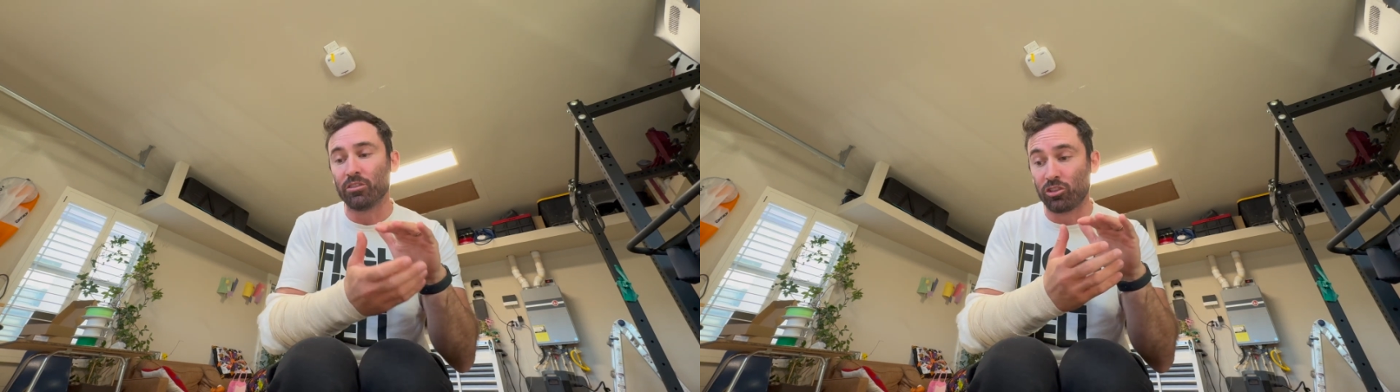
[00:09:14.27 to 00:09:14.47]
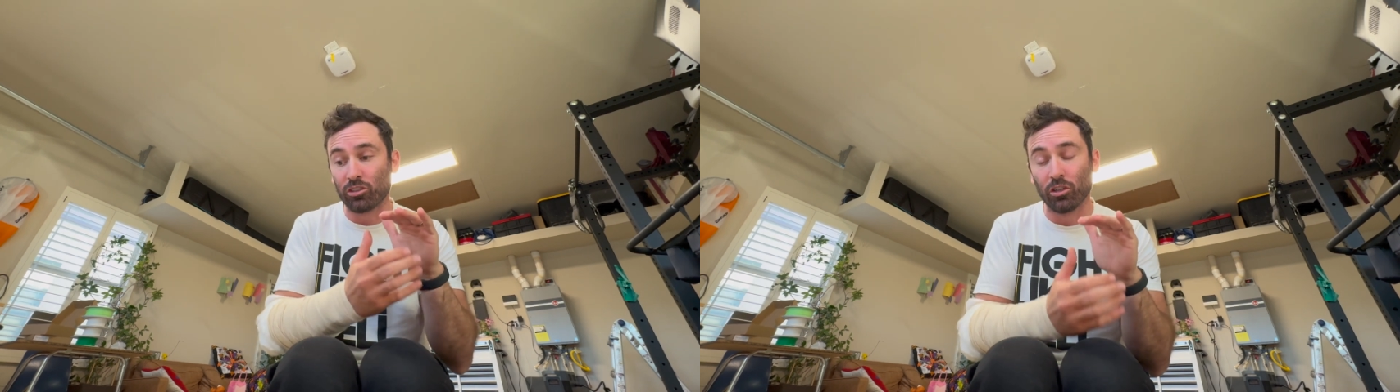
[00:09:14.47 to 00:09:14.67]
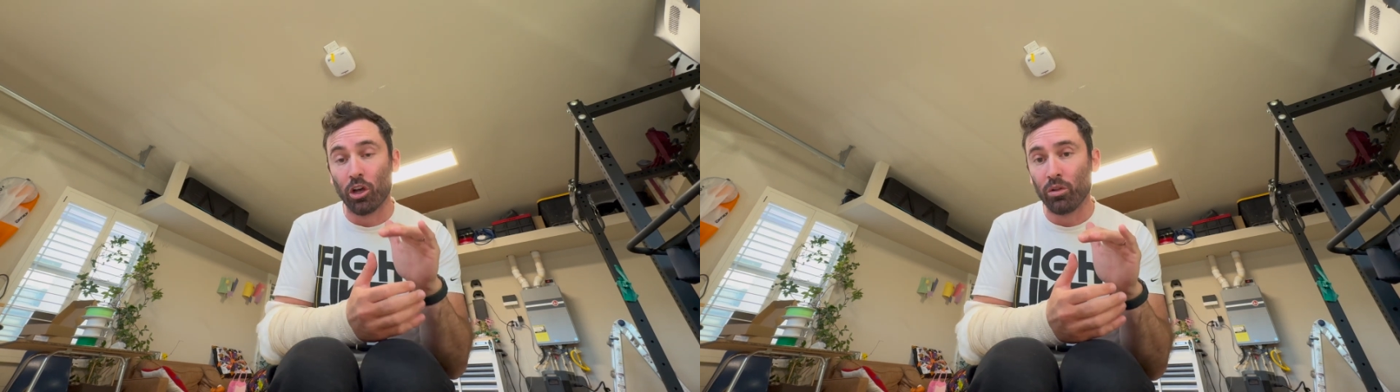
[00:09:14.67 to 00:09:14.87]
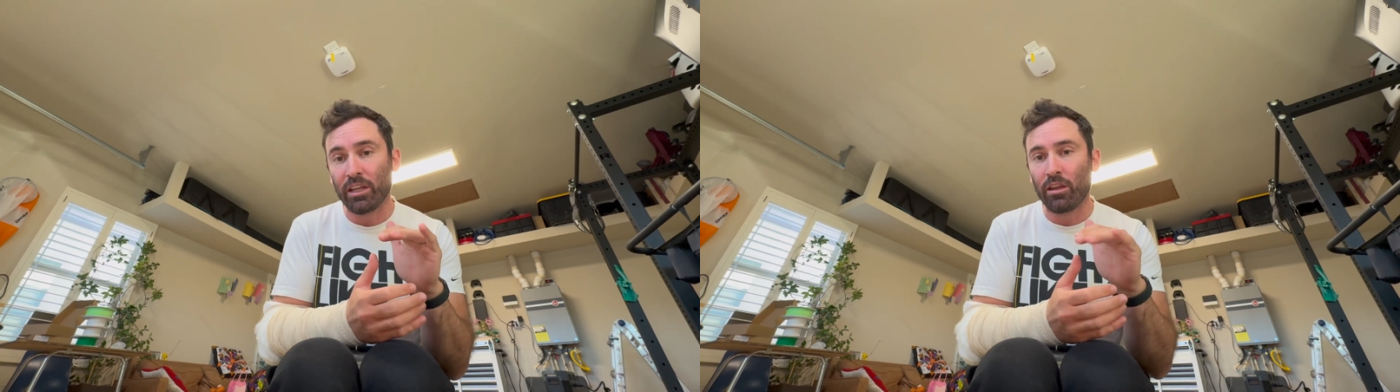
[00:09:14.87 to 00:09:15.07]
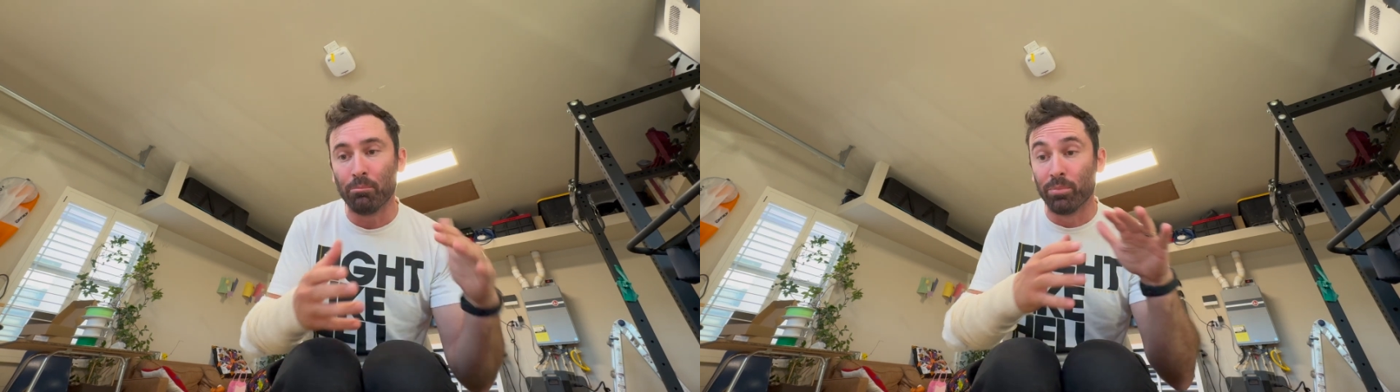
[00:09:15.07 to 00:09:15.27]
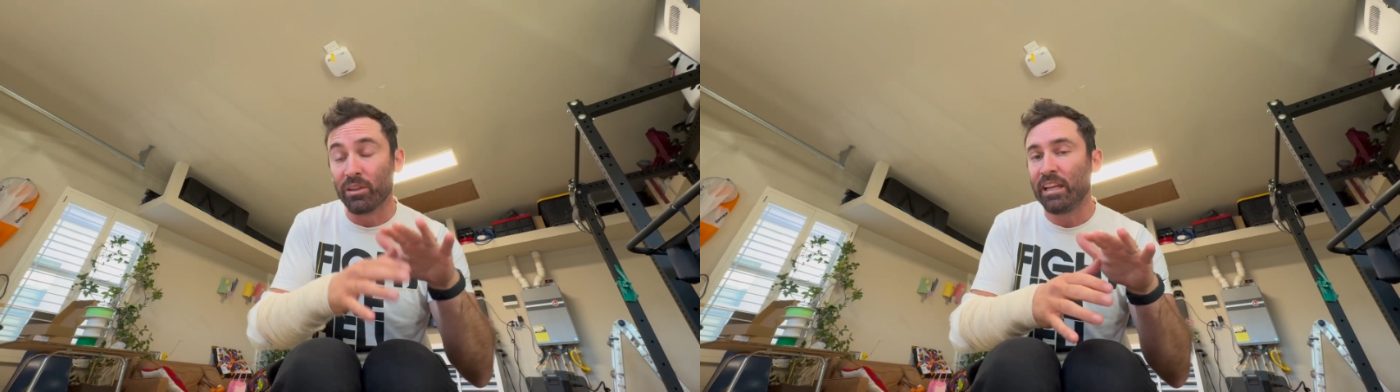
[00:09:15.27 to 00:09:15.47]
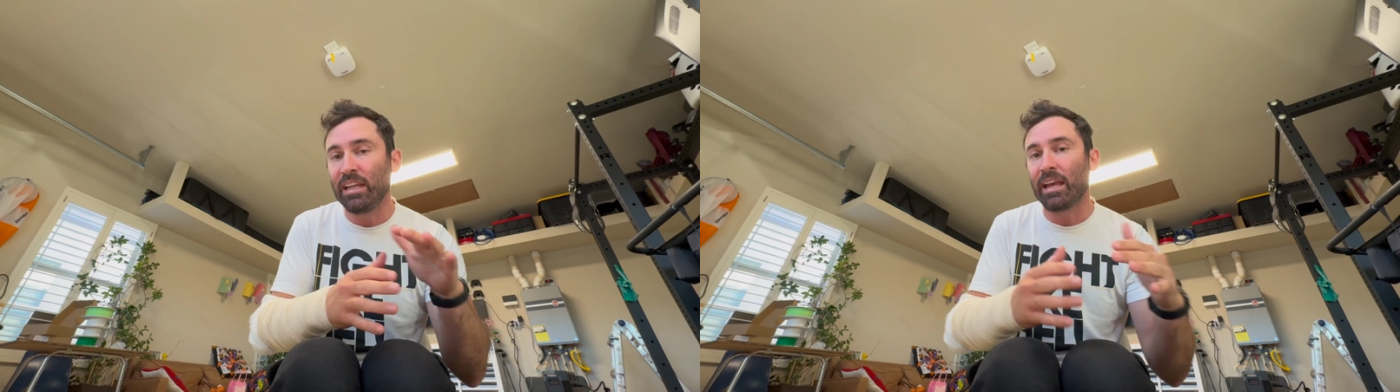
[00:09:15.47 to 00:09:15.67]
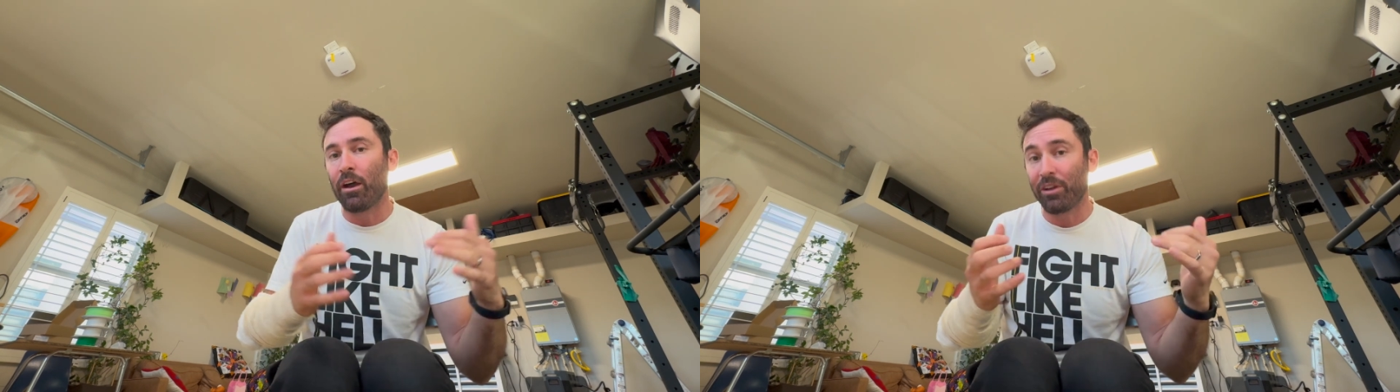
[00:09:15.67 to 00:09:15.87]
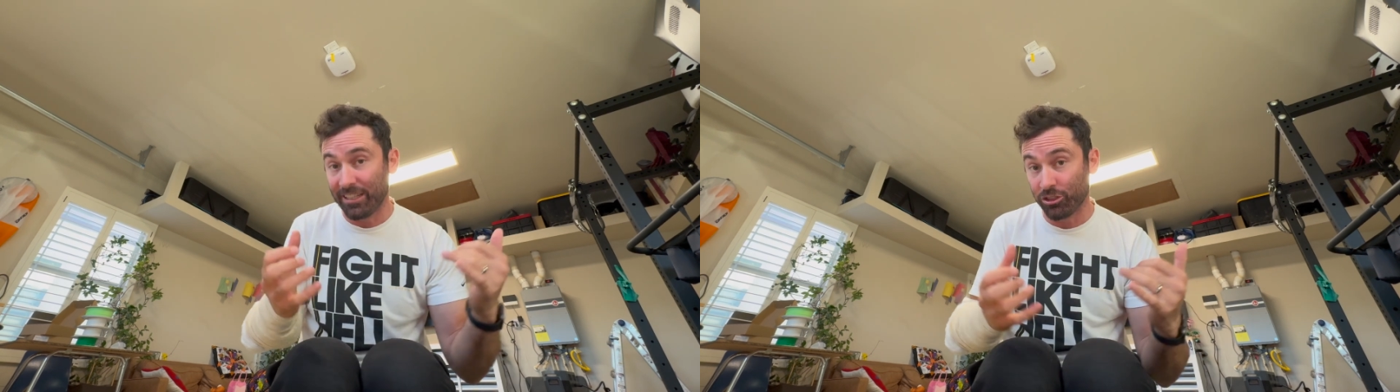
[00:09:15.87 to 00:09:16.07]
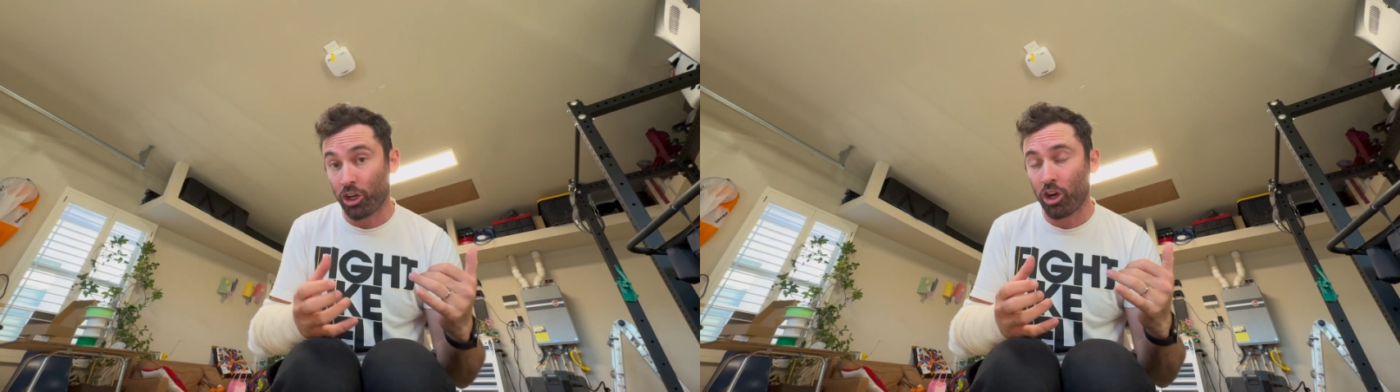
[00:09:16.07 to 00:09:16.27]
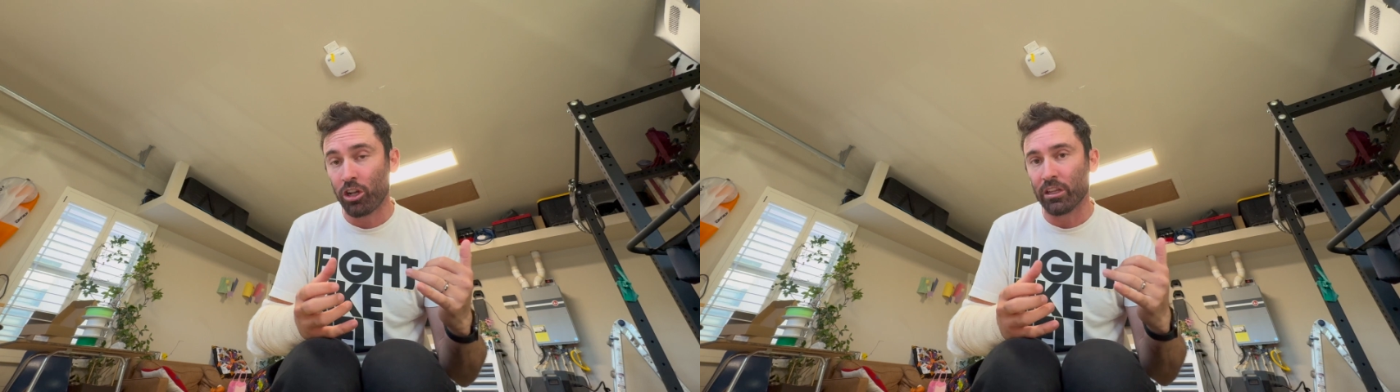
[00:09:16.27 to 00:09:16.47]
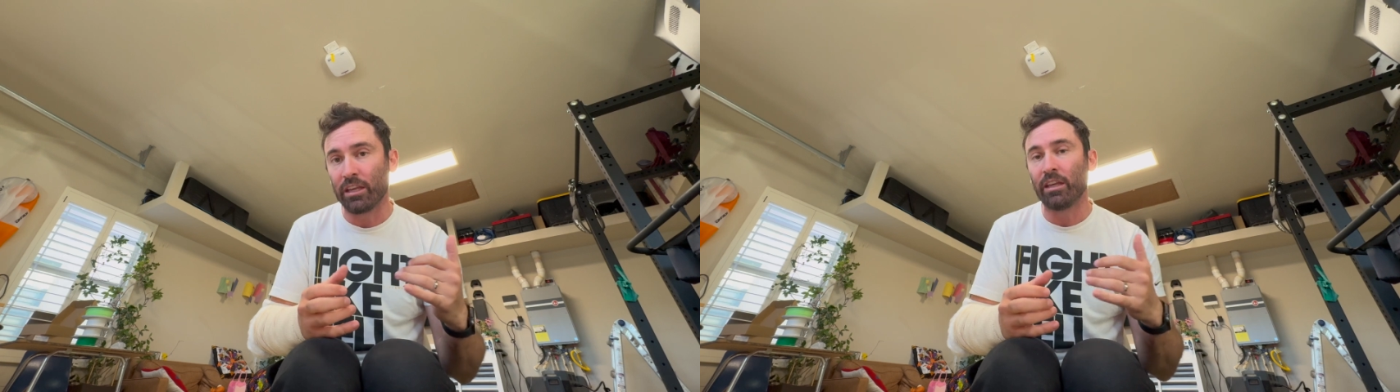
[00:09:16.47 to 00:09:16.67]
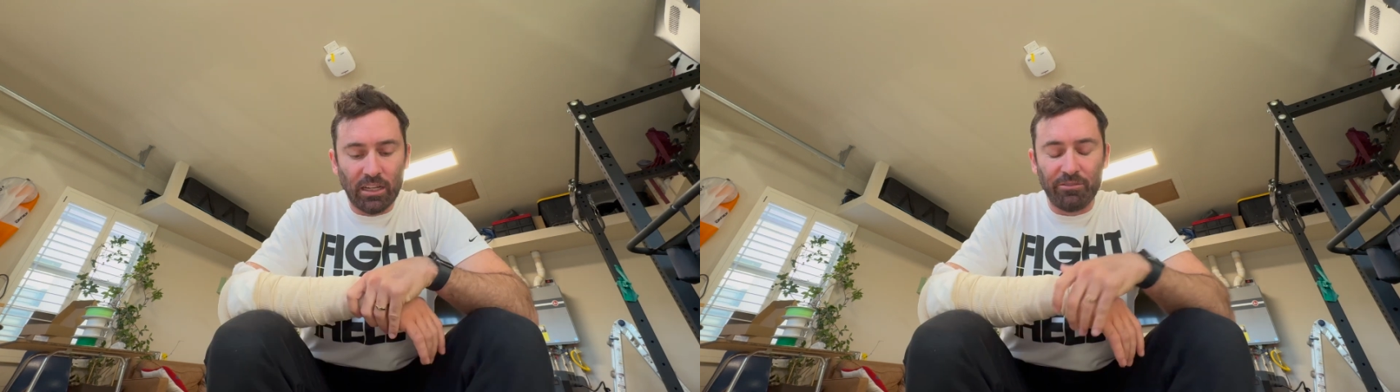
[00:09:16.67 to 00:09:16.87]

slowly bleeding out internally.